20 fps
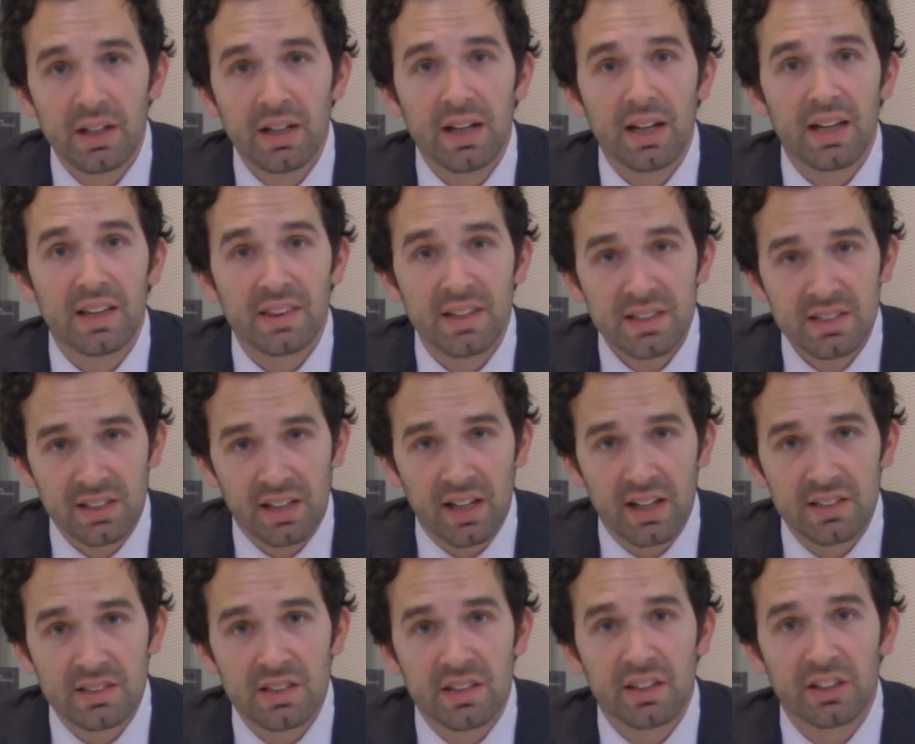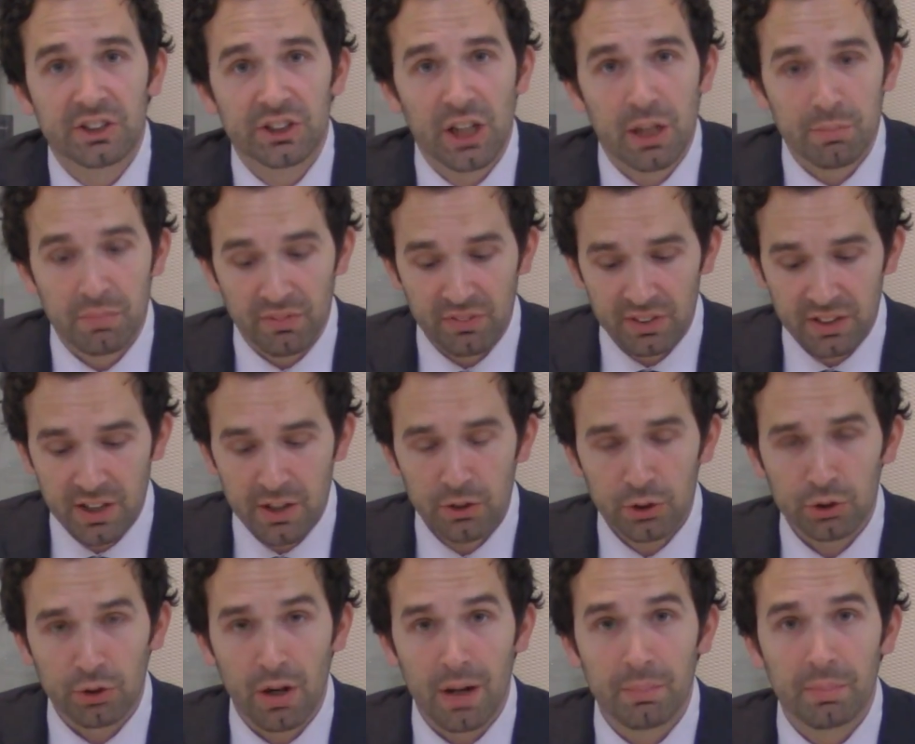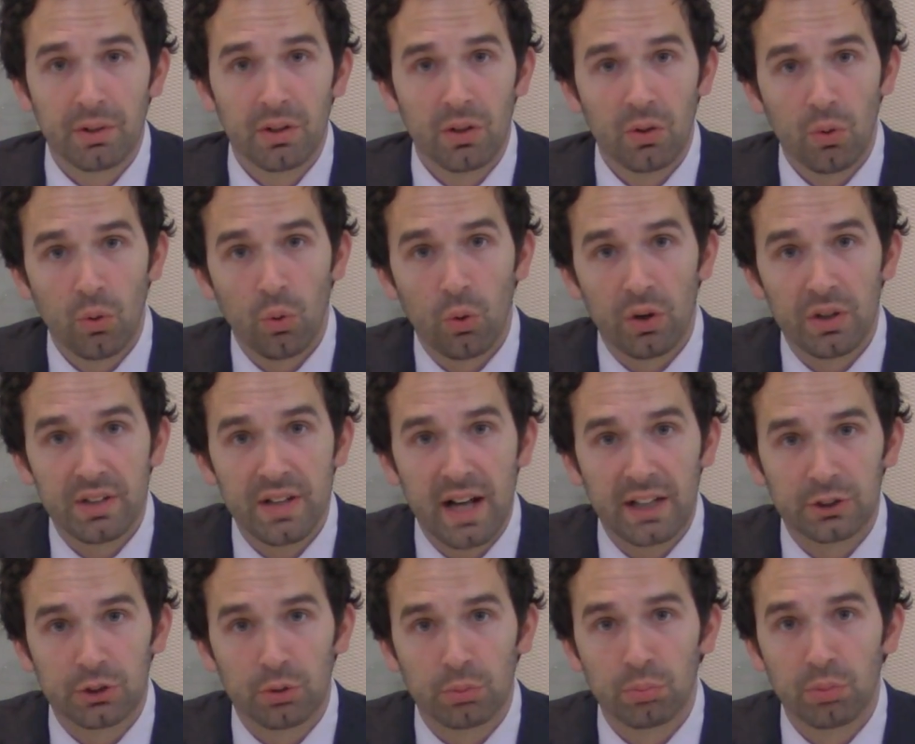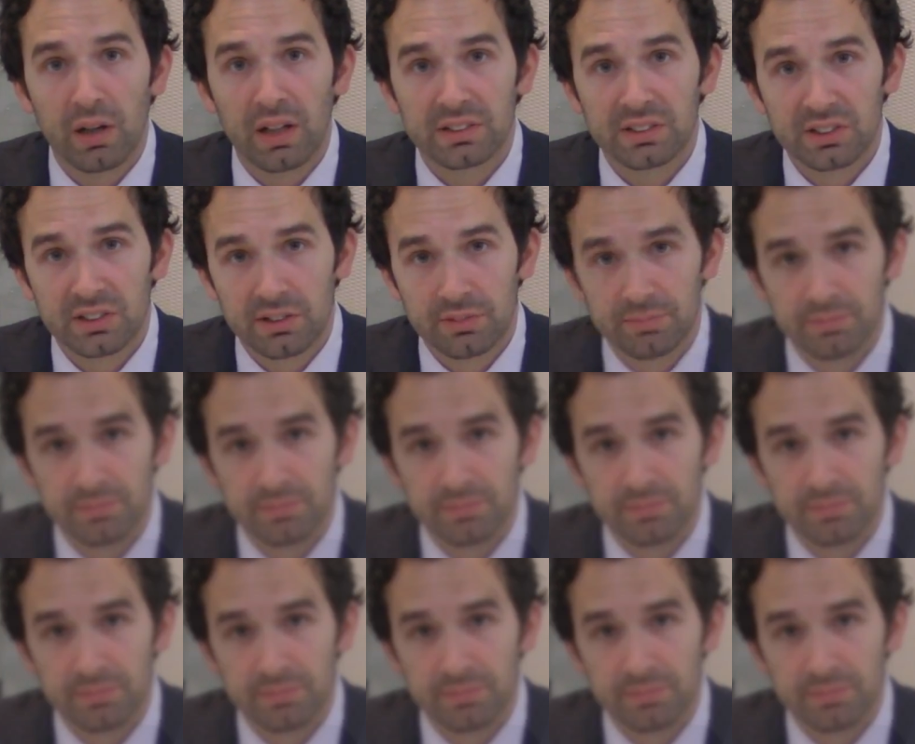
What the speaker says: in this case, the shape of a teardrop or a natural breast.